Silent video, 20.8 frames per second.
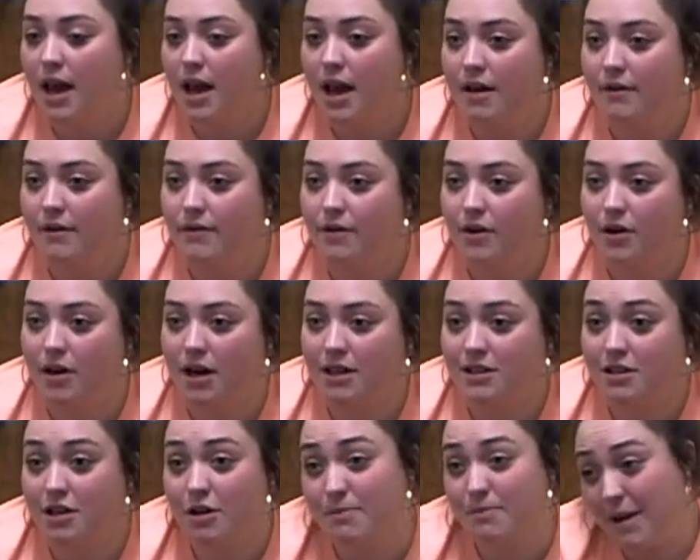Ever.
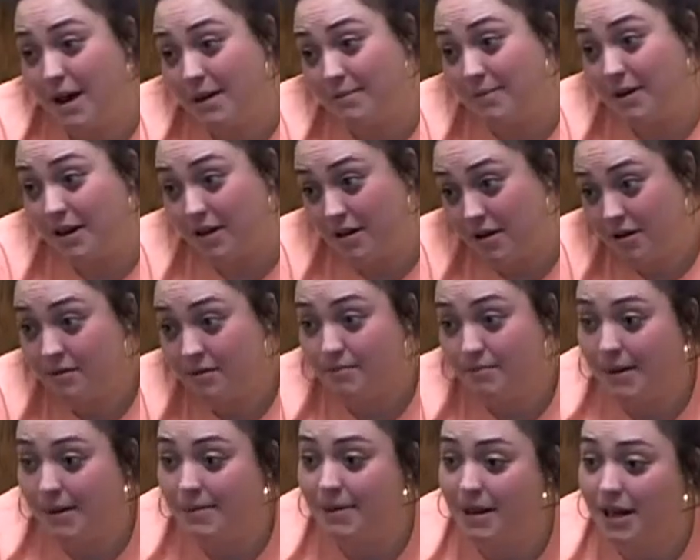And so maybe
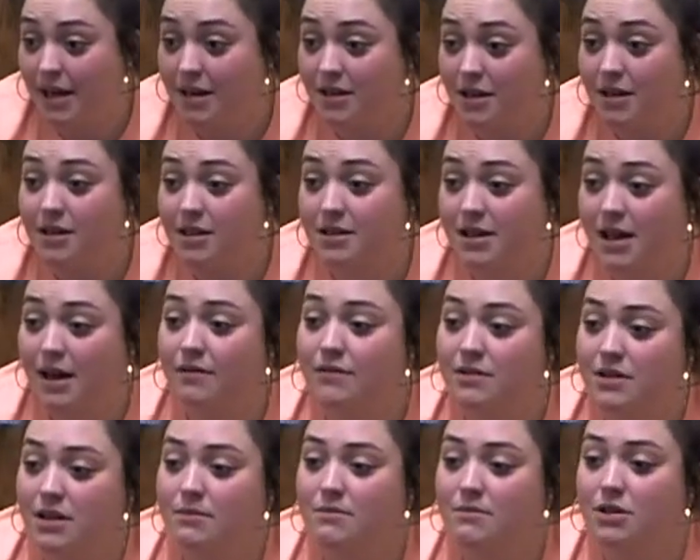that does have
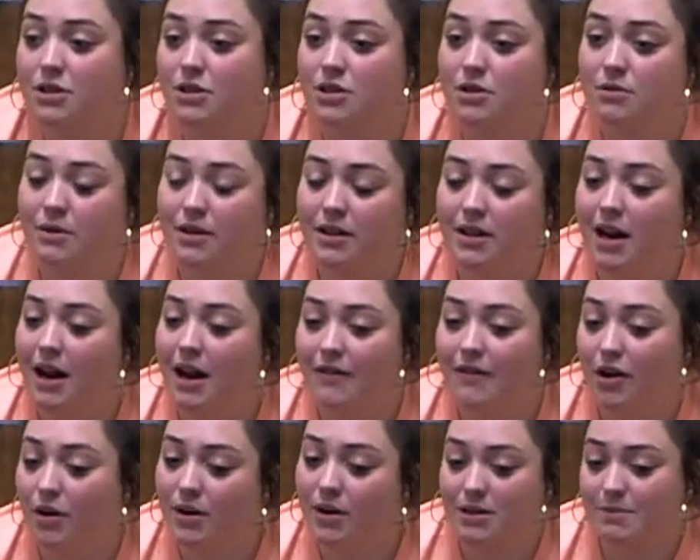something to do with it. I've
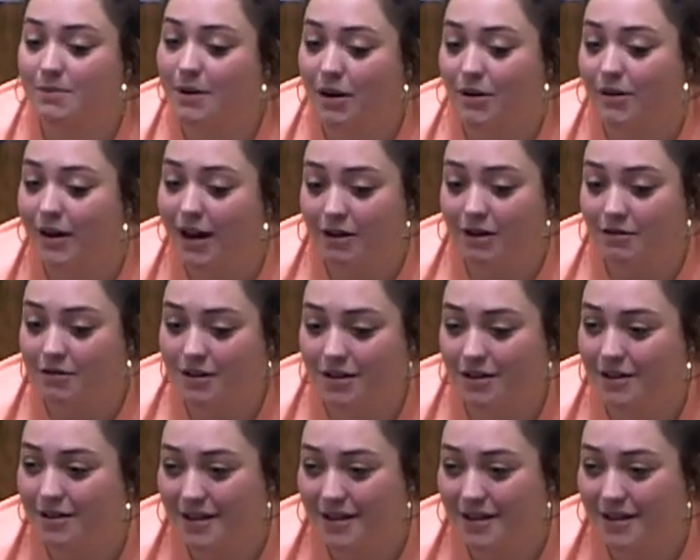always been around